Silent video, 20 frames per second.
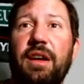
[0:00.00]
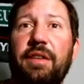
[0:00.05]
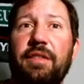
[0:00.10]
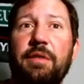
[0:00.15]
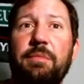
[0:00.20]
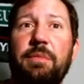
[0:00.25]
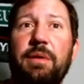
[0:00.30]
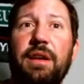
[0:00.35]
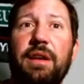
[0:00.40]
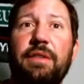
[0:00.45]

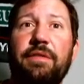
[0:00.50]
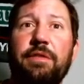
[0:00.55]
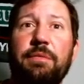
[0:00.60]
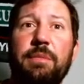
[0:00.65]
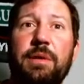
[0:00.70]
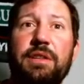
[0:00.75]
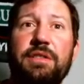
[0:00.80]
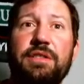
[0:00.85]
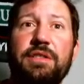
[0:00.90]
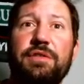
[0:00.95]
every bit of
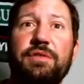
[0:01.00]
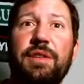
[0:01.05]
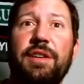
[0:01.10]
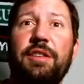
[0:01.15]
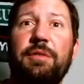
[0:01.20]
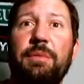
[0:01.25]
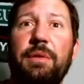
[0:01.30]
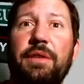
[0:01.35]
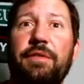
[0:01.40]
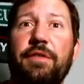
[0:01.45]
information
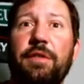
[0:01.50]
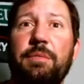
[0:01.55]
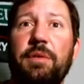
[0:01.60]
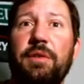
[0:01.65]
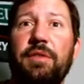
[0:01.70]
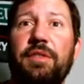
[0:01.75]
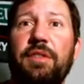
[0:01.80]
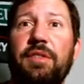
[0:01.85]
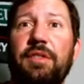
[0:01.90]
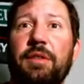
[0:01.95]
transmitted from
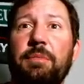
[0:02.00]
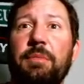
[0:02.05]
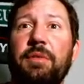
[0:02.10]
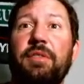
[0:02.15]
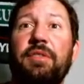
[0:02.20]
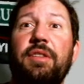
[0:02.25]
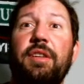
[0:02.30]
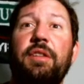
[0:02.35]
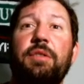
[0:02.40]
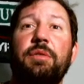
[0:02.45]
your system
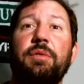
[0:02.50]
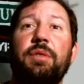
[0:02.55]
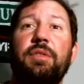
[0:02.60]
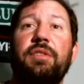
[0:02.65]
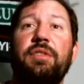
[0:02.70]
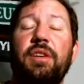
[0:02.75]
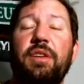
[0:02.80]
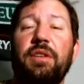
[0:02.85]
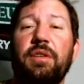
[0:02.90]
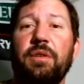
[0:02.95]
is sent through a
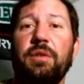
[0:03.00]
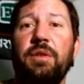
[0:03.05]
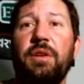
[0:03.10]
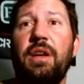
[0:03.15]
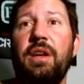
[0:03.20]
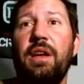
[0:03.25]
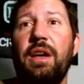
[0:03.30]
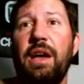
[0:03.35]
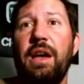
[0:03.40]
tunnel